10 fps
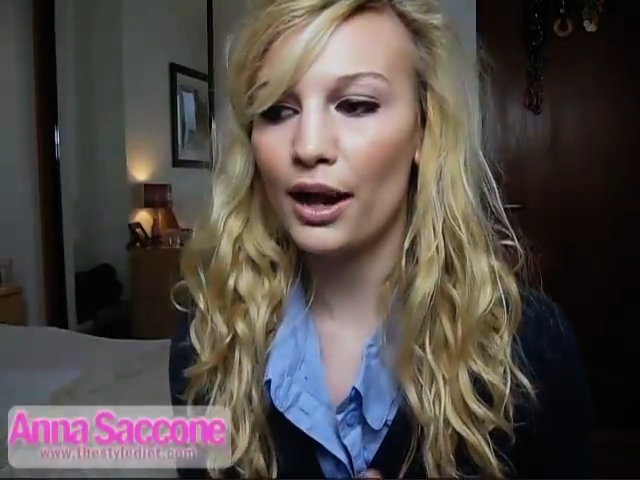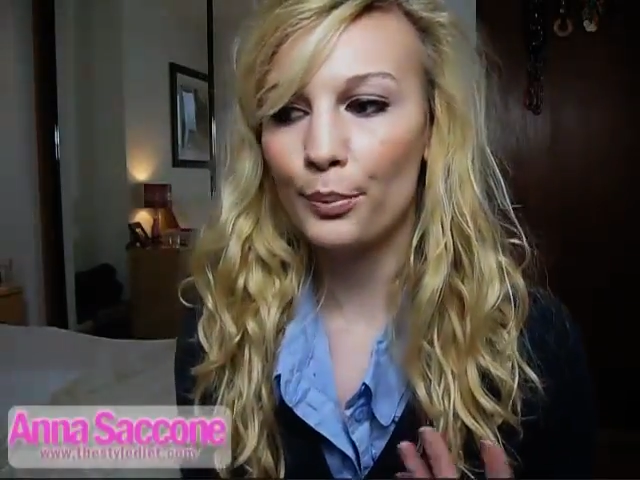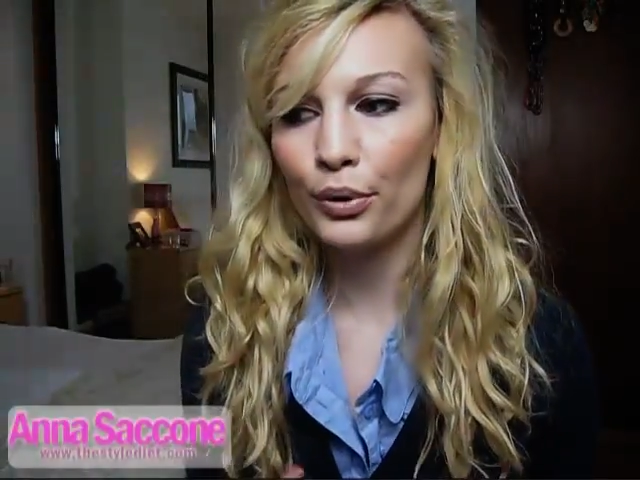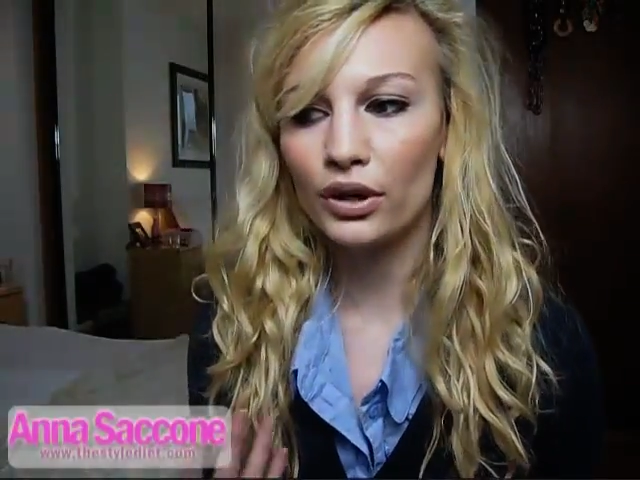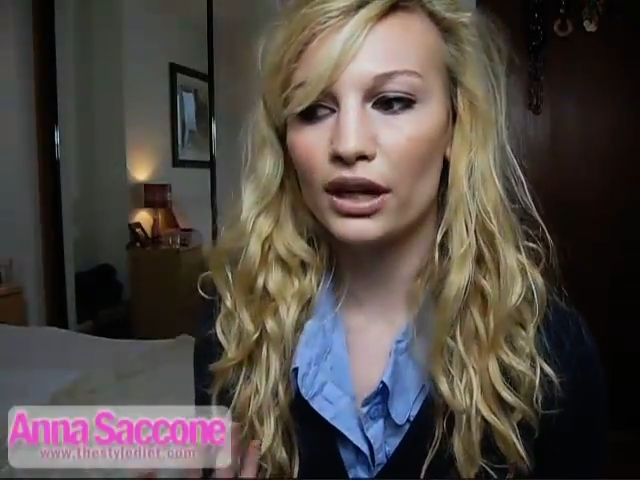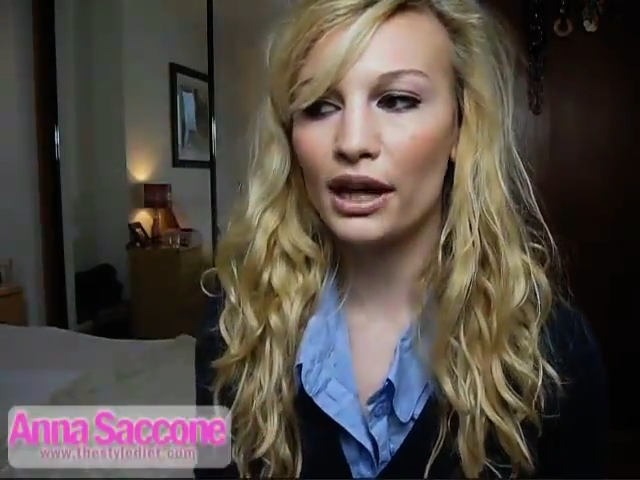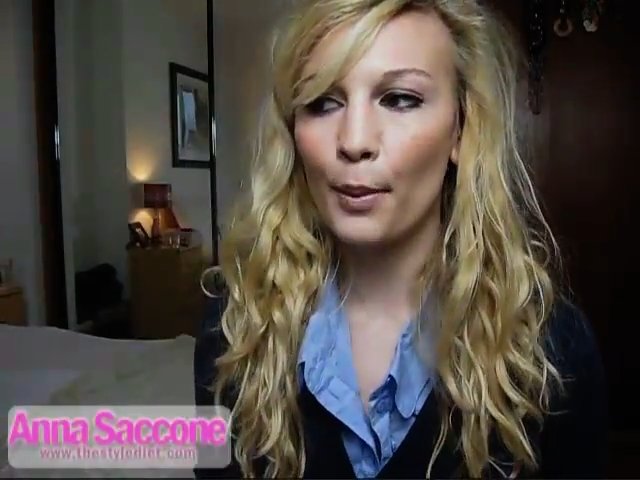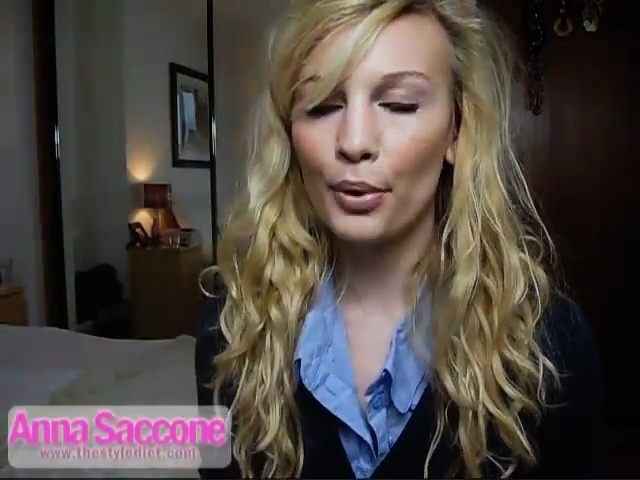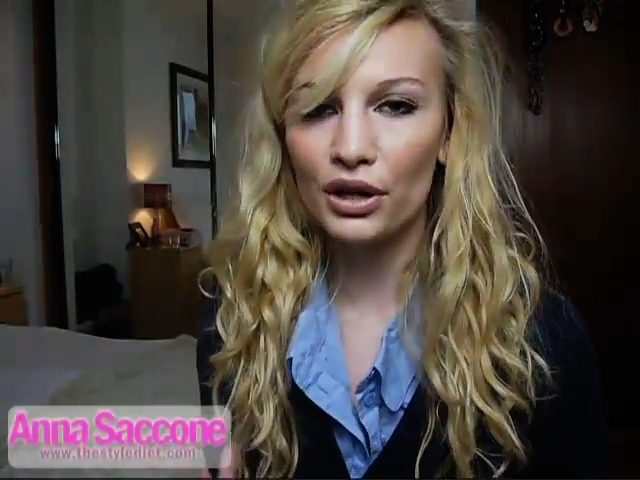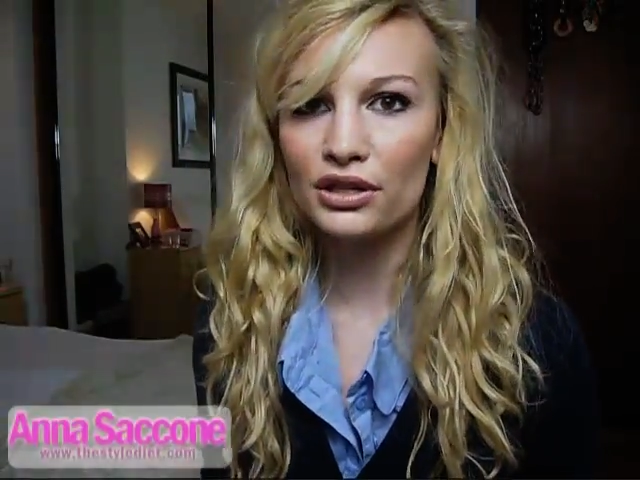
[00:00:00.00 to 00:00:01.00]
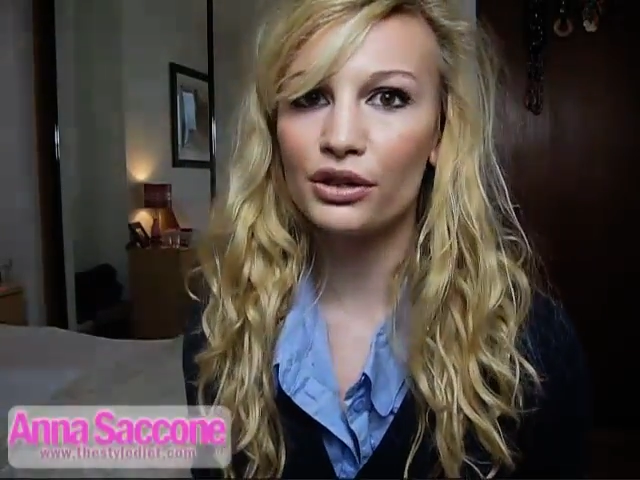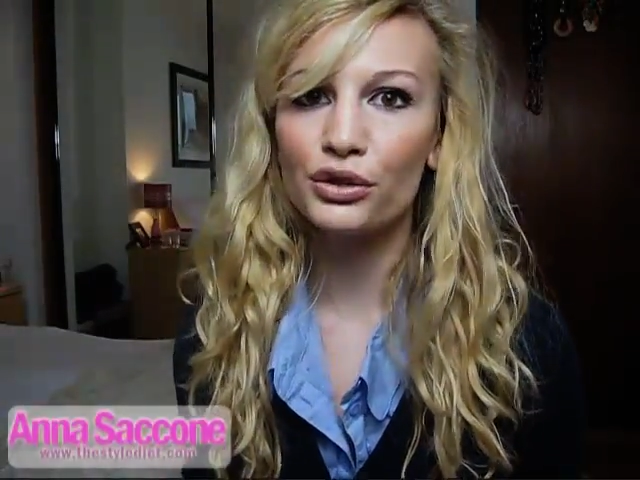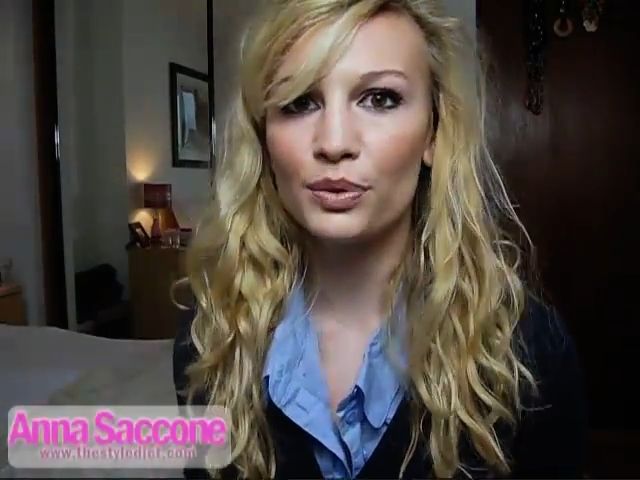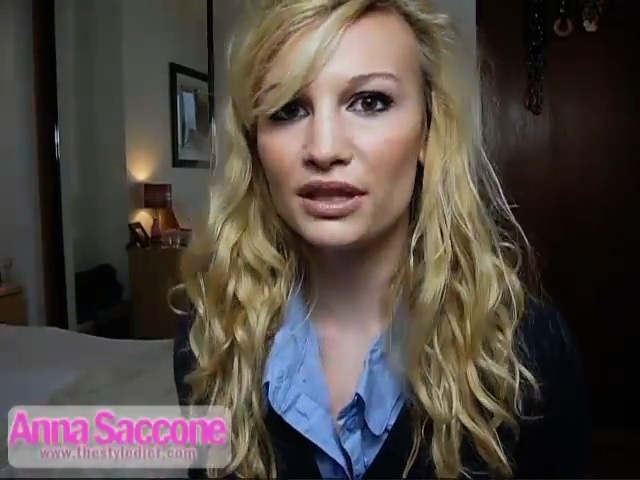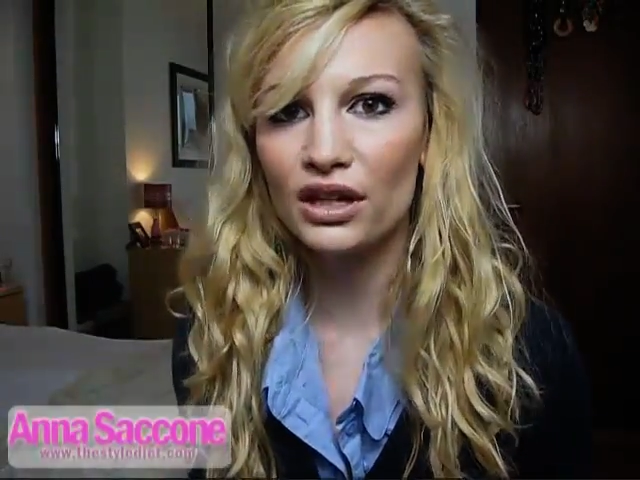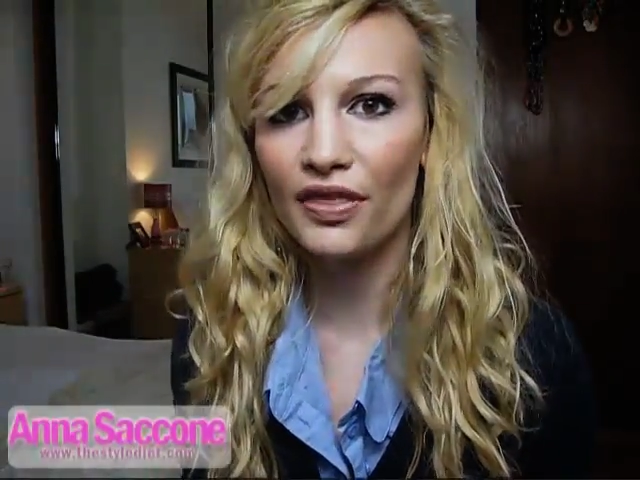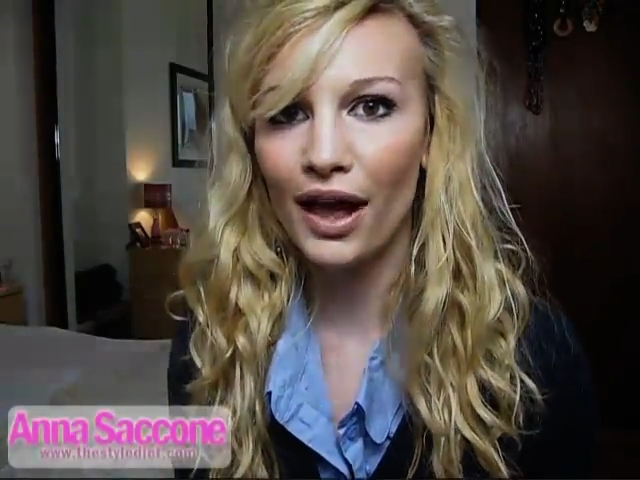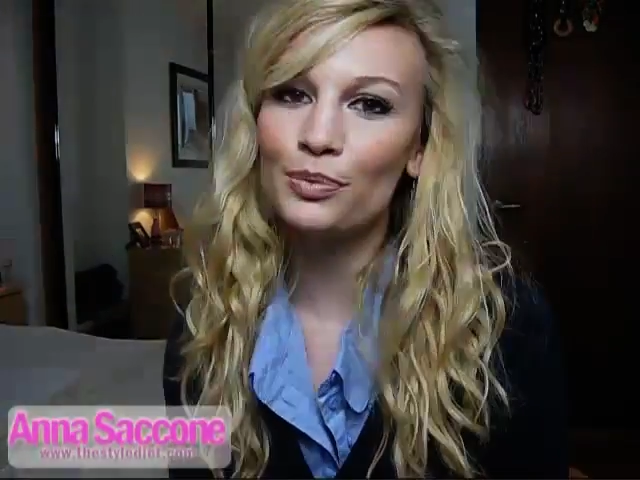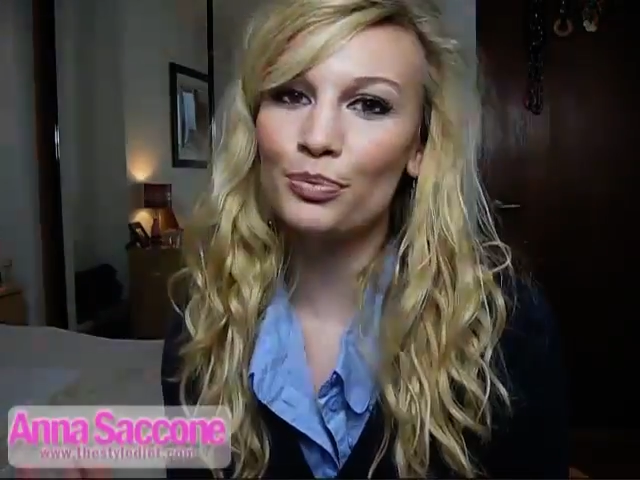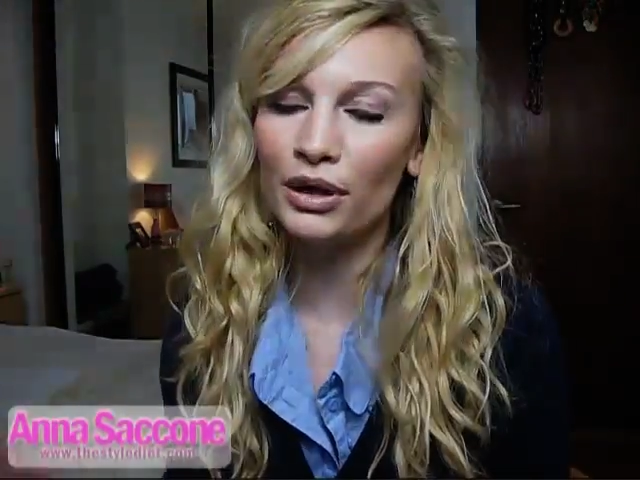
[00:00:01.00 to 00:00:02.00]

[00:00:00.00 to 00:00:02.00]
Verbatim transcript: and put like a personal twist on that.